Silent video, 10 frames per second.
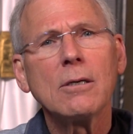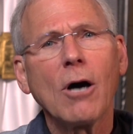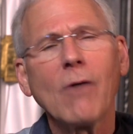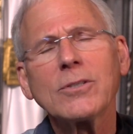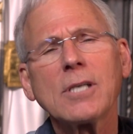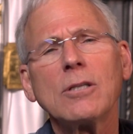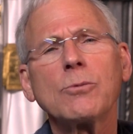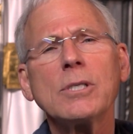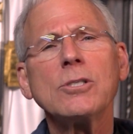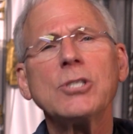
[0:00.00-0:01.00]
All of a sudden, the
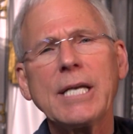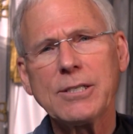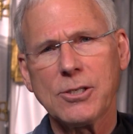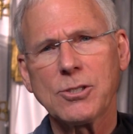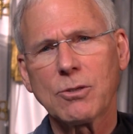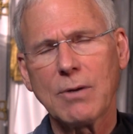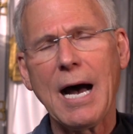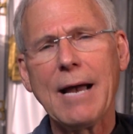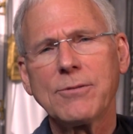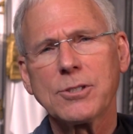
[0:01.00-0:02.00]
risen Jesus
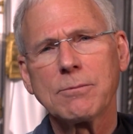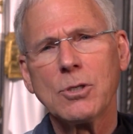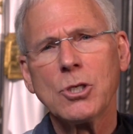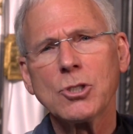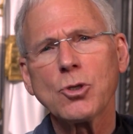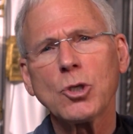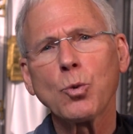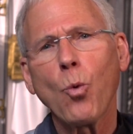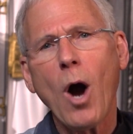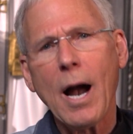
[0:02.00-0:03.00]
arrives, starts
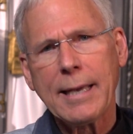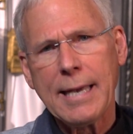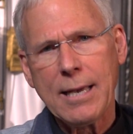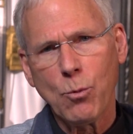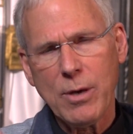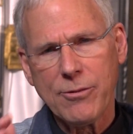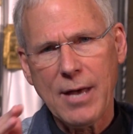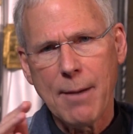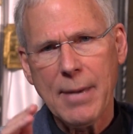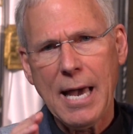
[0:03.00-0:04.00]
walking with
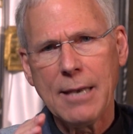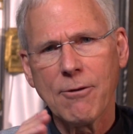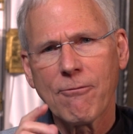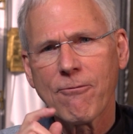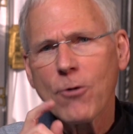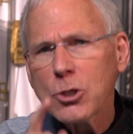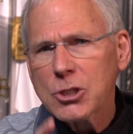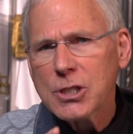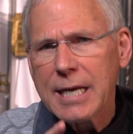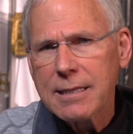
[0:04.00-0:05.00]
them, and the
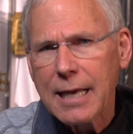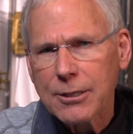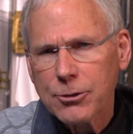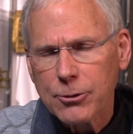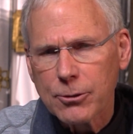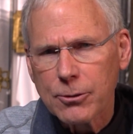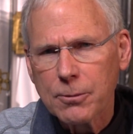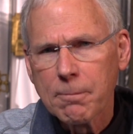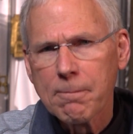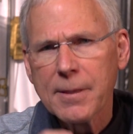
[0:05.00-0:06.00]
first thing they do
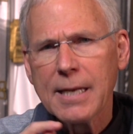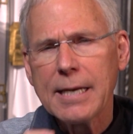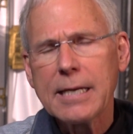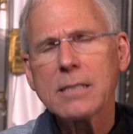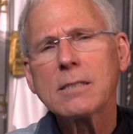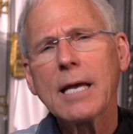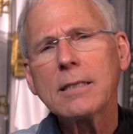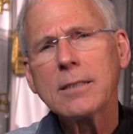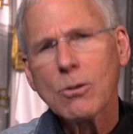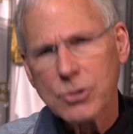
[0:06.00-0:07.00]
is they
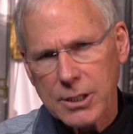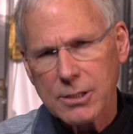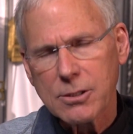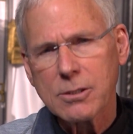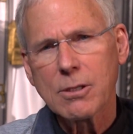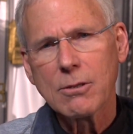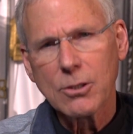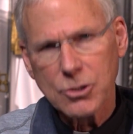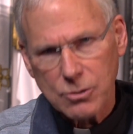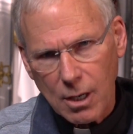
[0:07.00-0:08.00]
tell Jesus
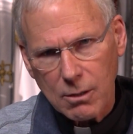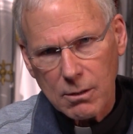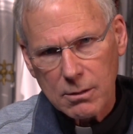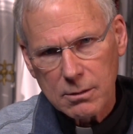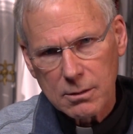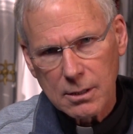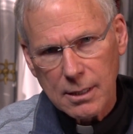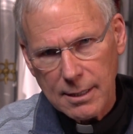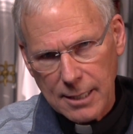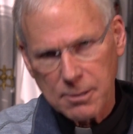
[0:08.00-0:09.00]
their struggle.
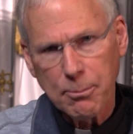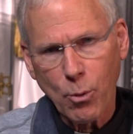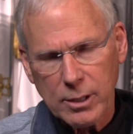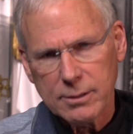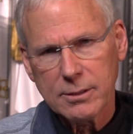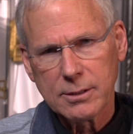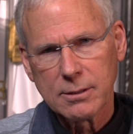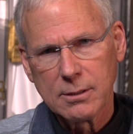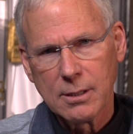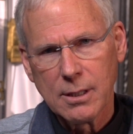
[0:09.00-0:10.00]
That's important.
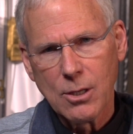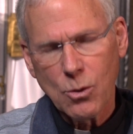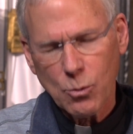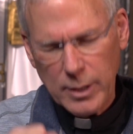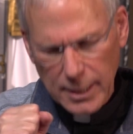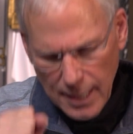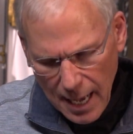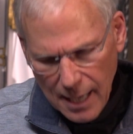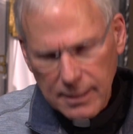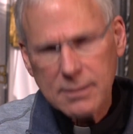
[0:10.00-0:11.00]
We
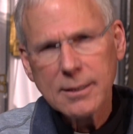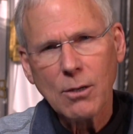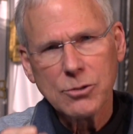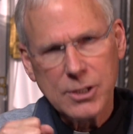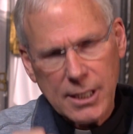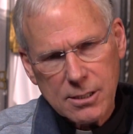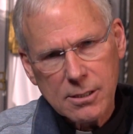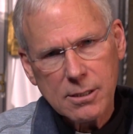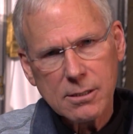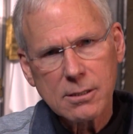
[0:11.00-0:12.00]
gotta tell
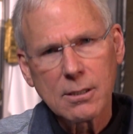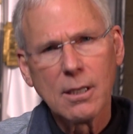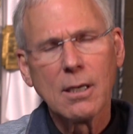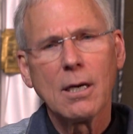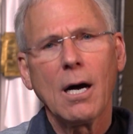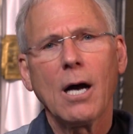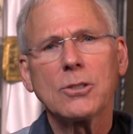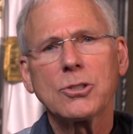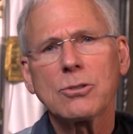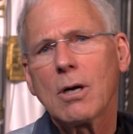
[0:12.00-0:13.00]
Jesus our
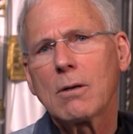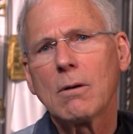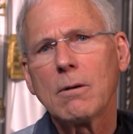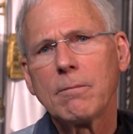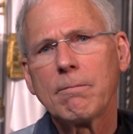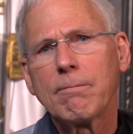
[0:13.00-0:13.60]
struggle.